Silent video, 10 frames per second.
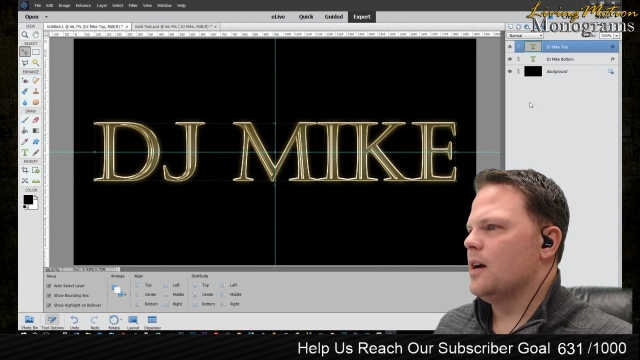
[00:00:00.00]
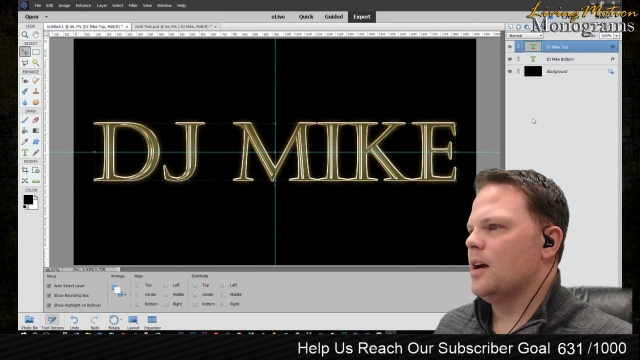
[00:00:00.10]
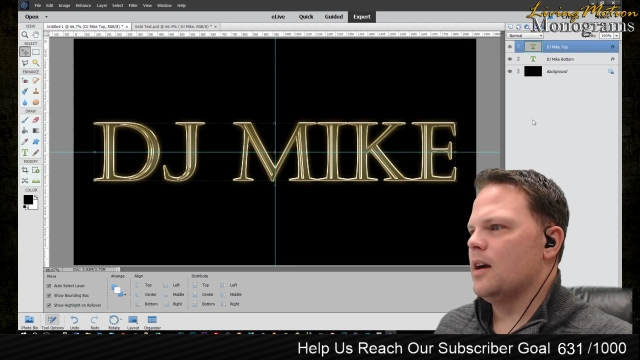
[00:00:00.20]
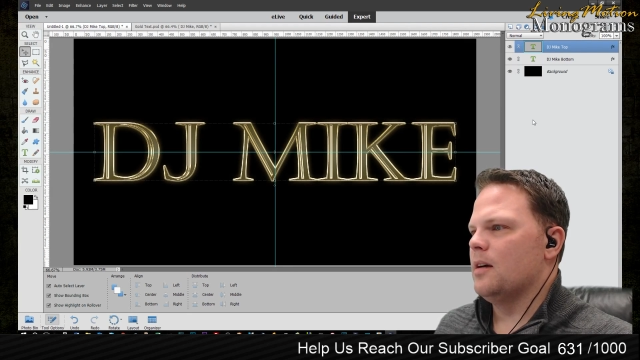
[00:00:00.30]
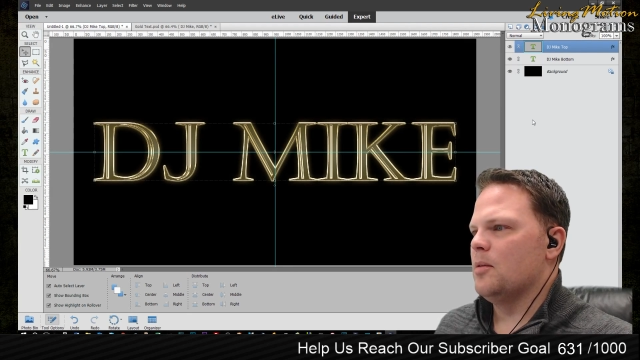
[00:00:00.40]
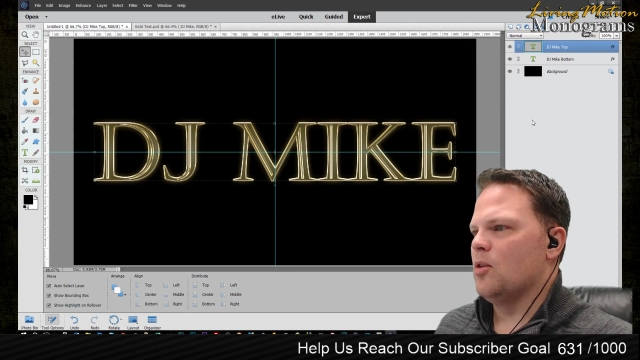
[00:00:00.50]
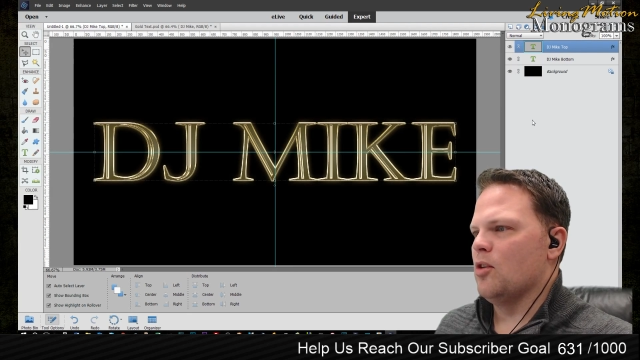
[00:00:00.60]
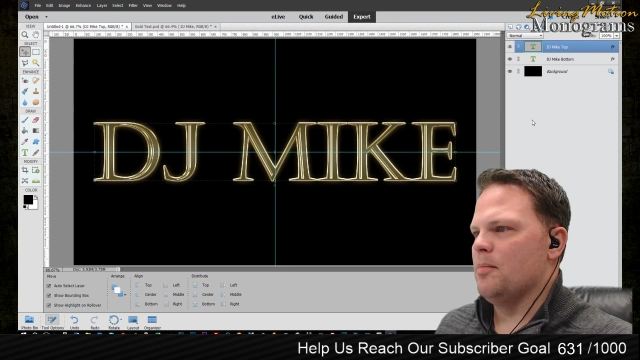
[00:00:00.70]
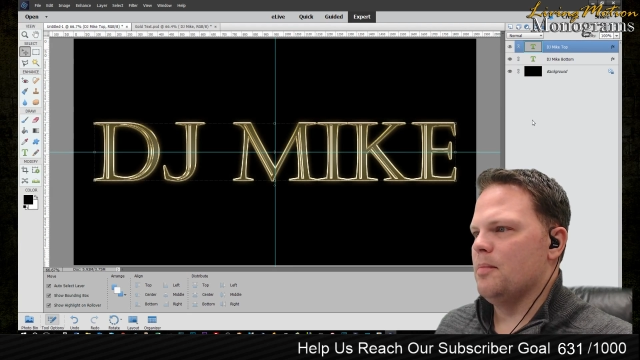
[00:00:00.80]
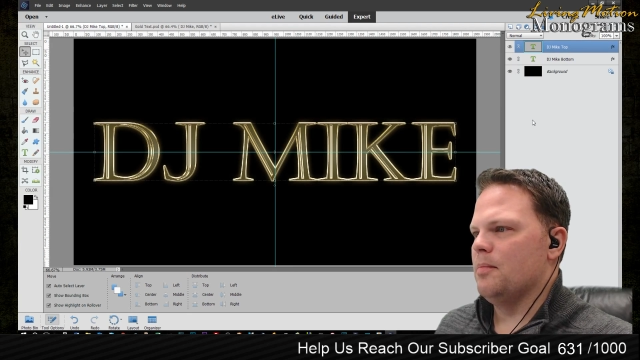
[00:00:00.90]

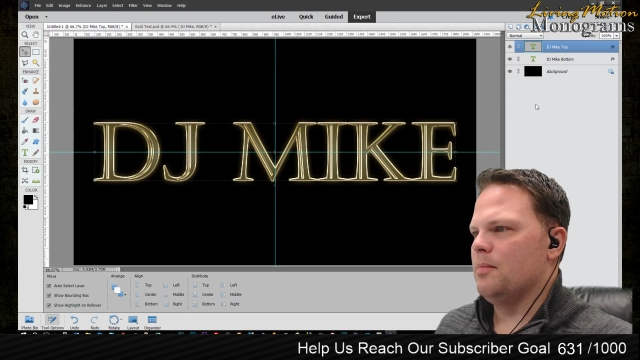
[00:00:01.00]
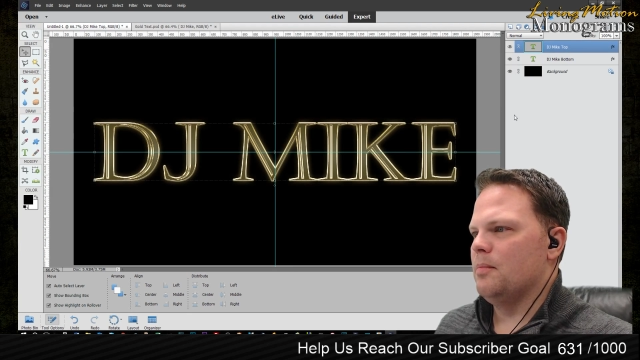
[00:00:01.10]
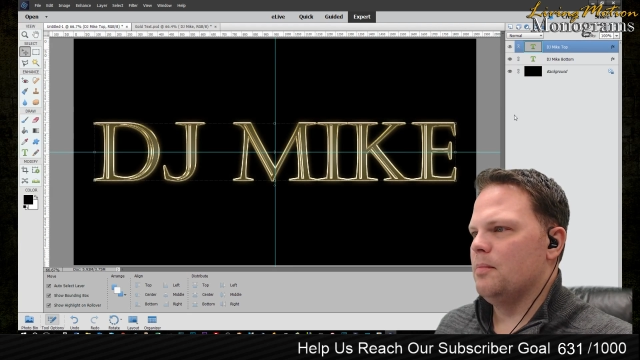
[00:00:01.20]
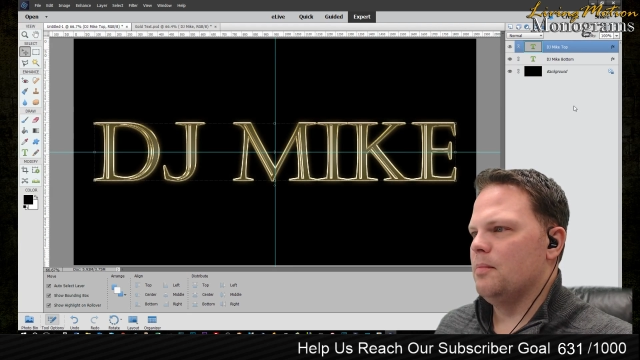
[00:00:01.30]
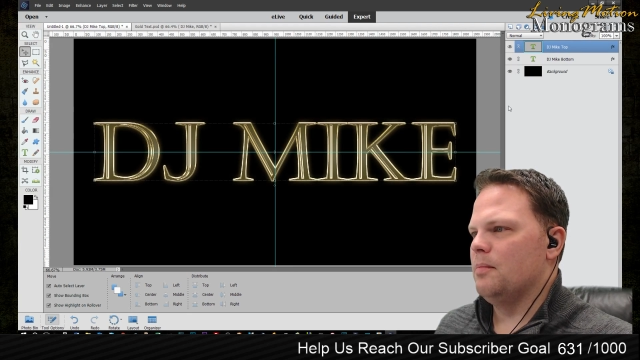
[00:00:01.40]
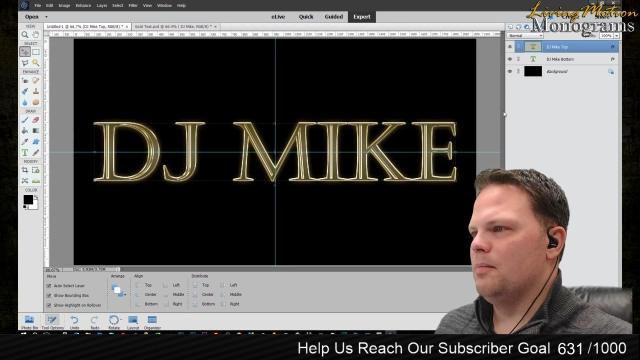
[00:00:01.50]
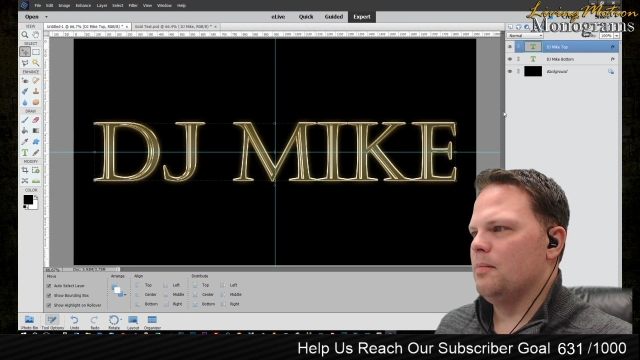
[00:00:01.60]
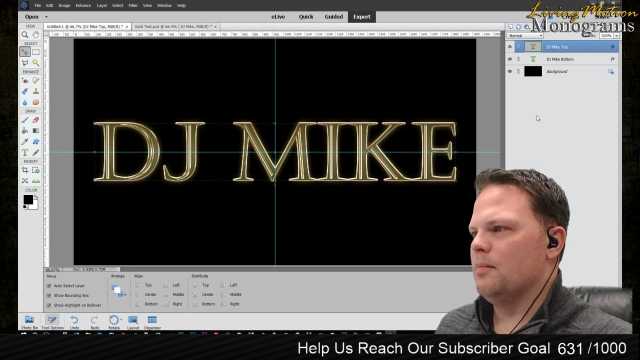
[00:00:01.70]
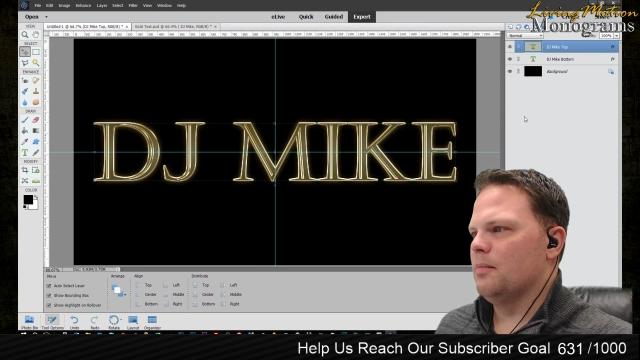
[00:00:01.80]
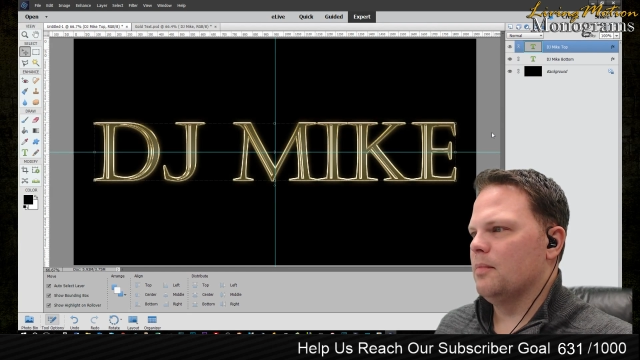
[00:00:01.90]
or
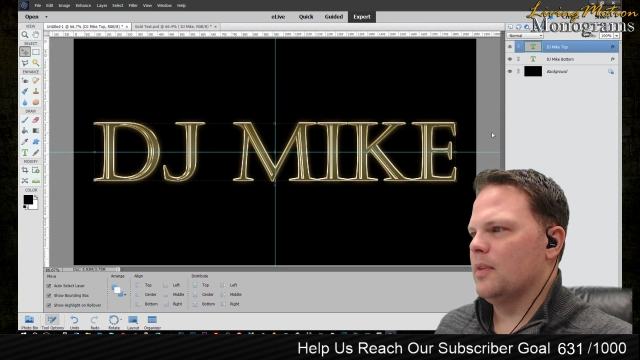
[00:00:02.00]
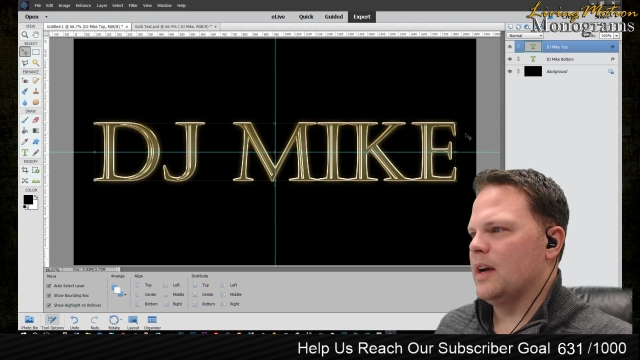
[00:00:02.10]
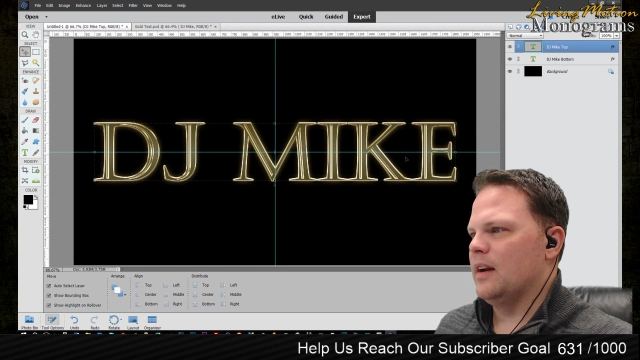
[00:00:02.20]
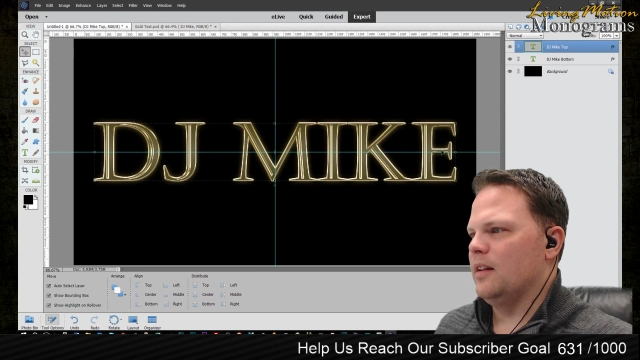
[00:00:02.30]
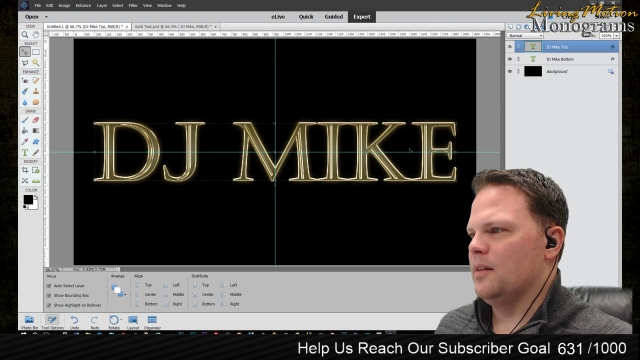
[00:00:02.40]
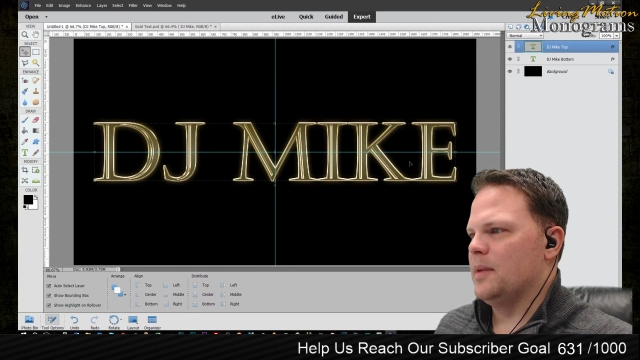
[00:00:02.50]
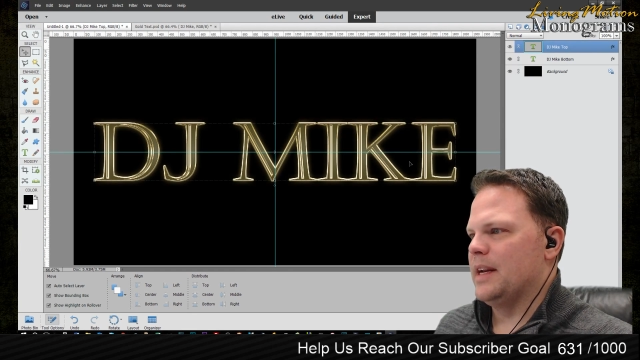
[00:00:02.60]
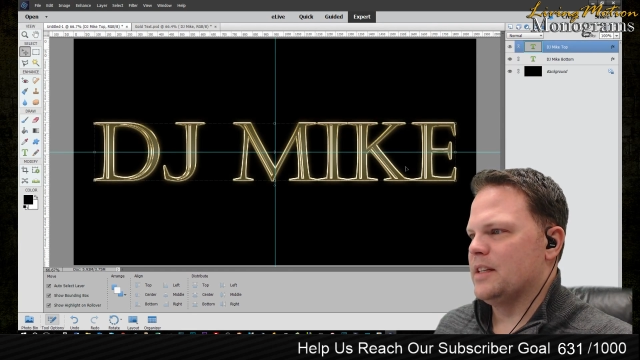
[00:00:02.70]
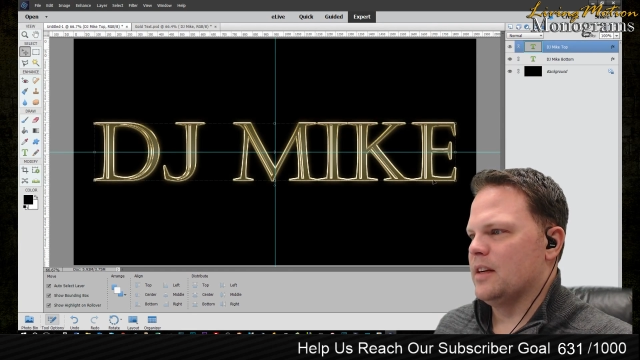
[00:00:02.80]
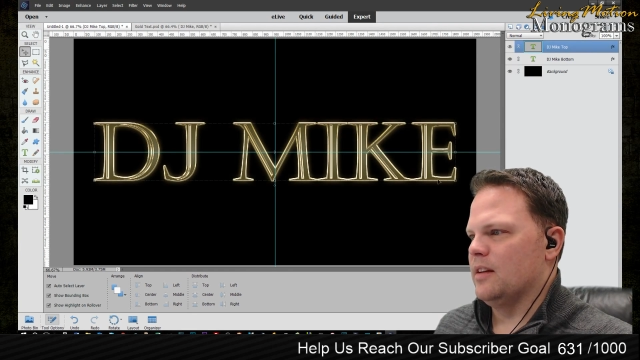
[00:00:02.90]
kind of
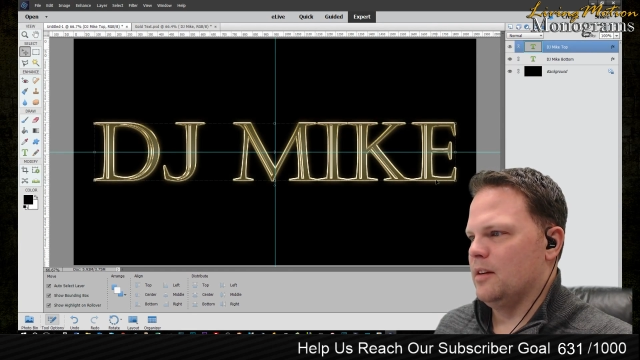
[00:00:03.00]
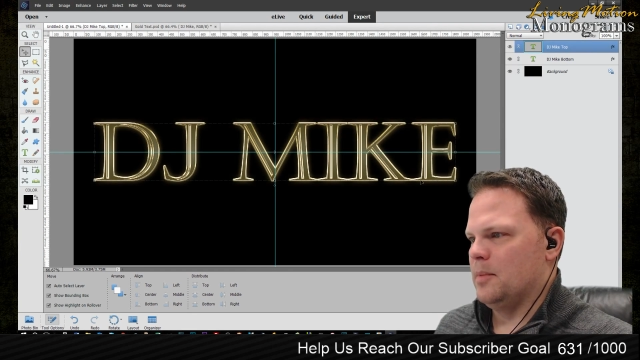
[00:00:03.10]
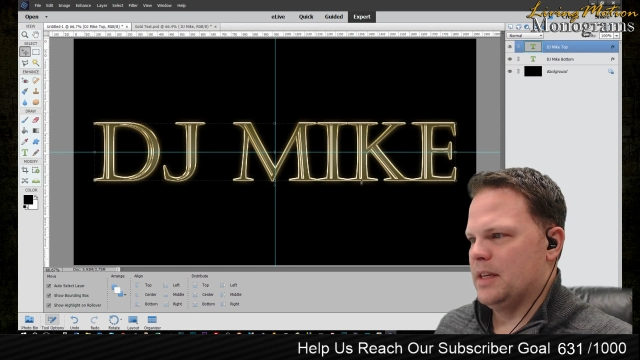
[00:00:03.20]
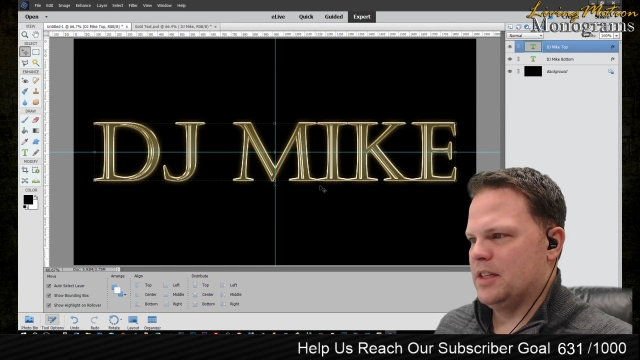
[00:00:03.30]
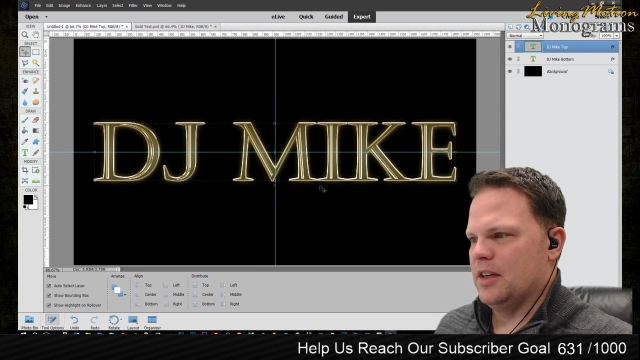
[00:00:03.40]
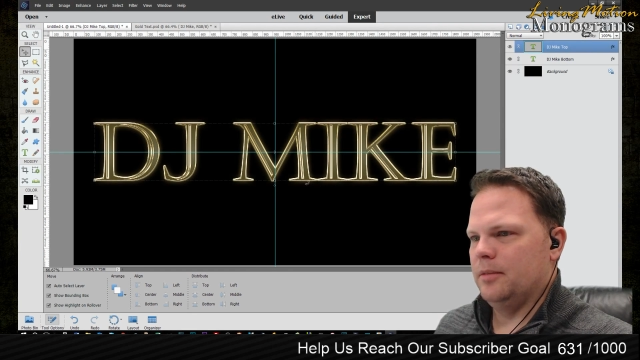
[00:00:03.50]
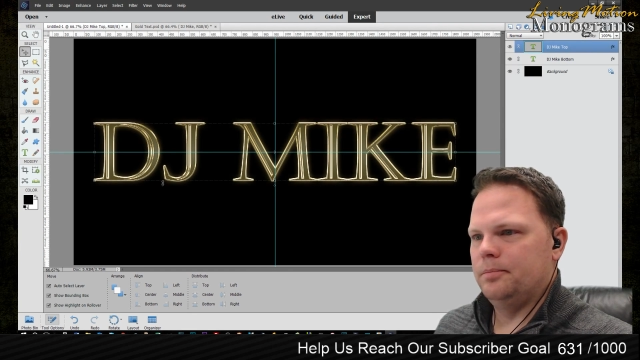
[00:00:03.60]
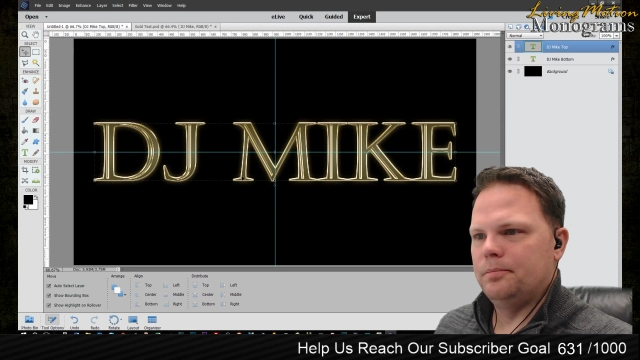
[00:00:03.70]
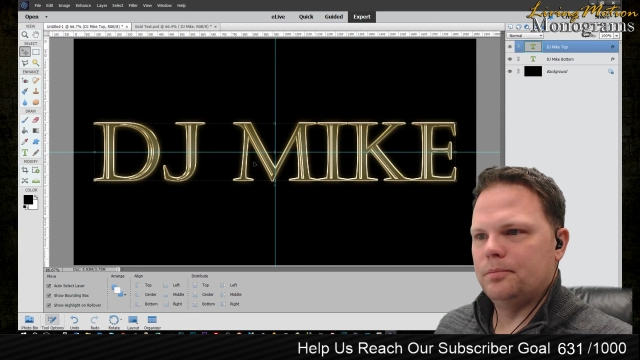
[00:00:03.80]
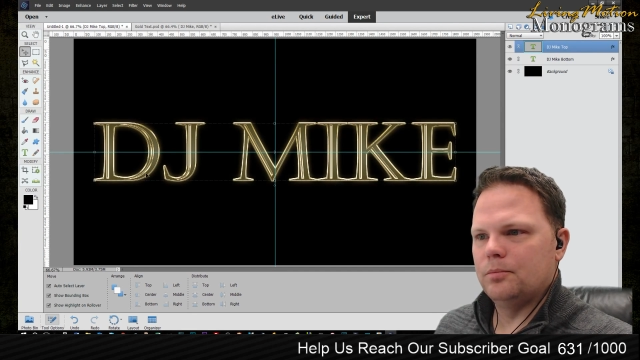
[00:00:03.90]
eliminates it a little bit. So